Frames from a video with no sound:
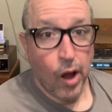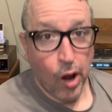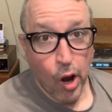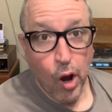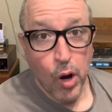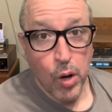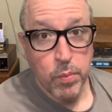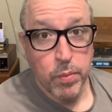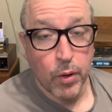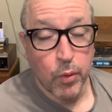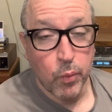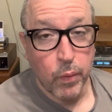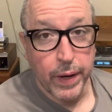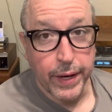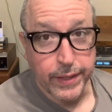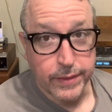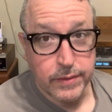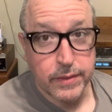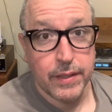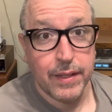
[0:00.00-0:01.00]
Oh, but
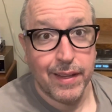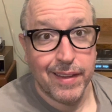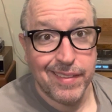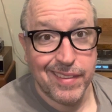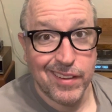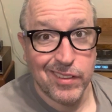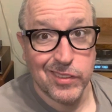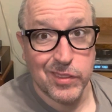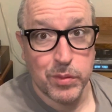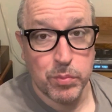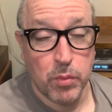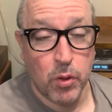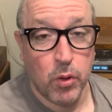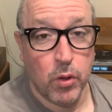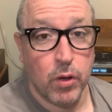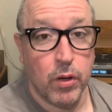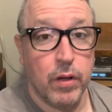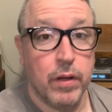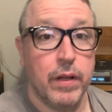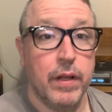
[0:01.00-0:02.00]
wait, there's
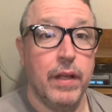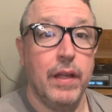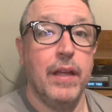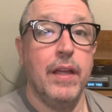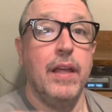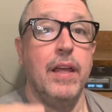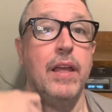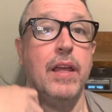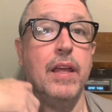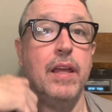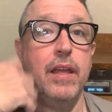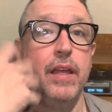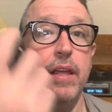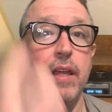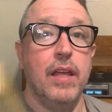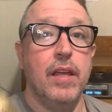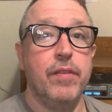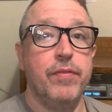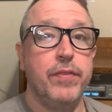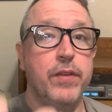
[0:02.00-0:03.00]
more.
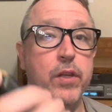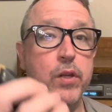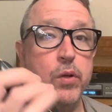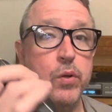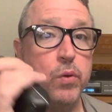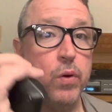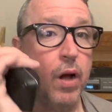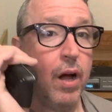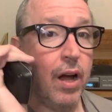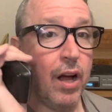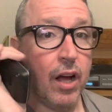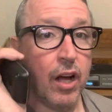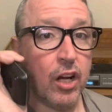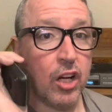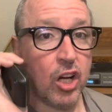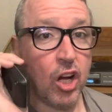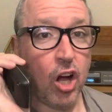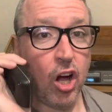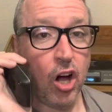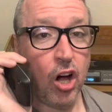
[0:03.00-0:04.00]
If you
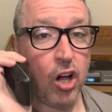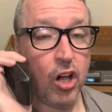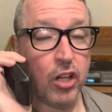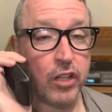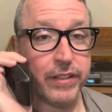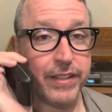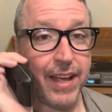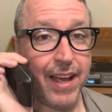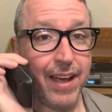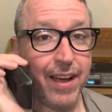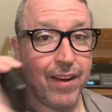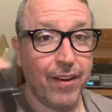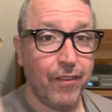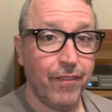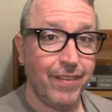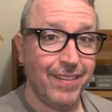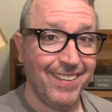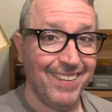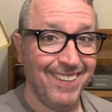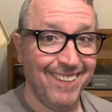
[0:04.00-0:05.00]
call
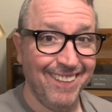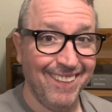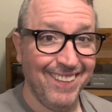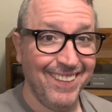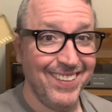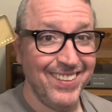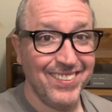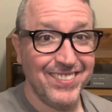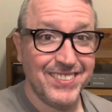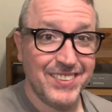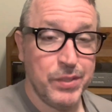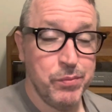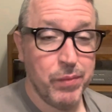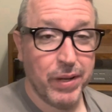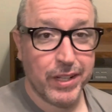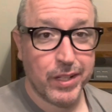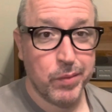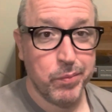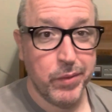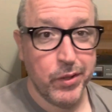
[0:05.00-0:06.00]
now, you'll see my
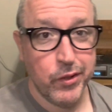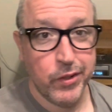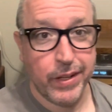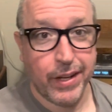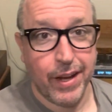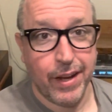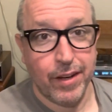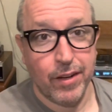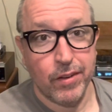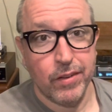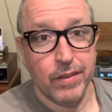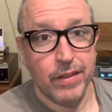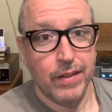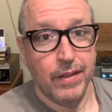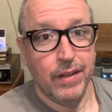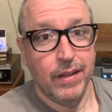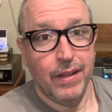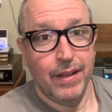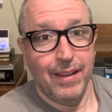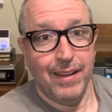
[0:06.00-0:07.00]
communicator
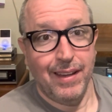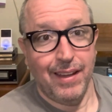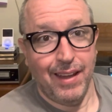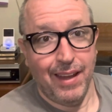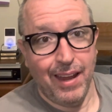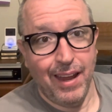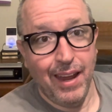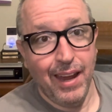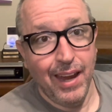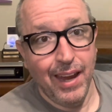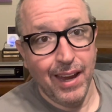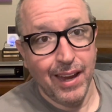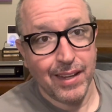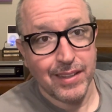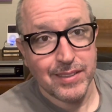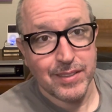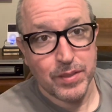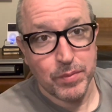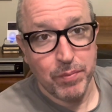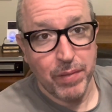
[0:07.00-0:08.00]

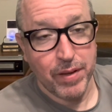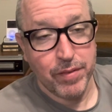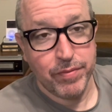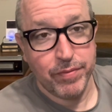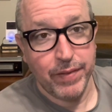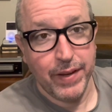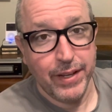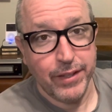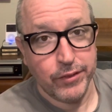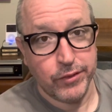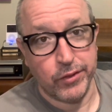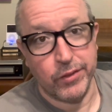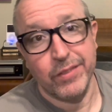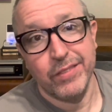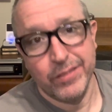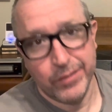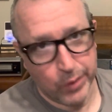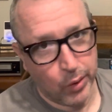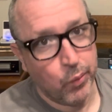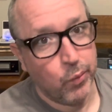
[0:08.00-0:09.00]
and my phaser.
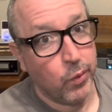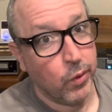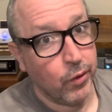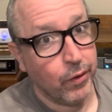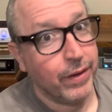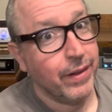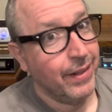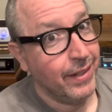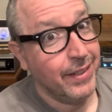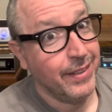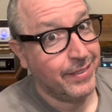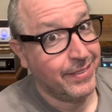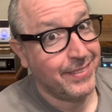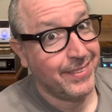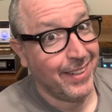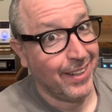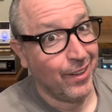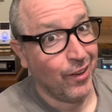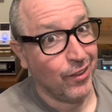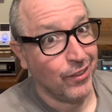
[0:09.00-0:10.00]
Don't worry, it's
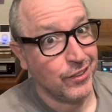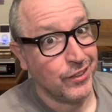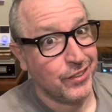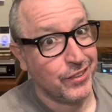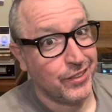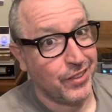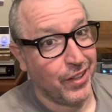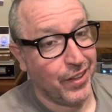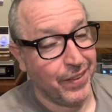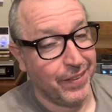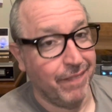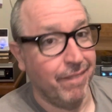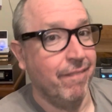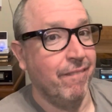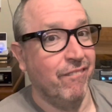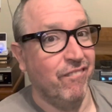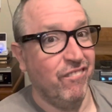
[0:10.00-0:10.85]
set on stun.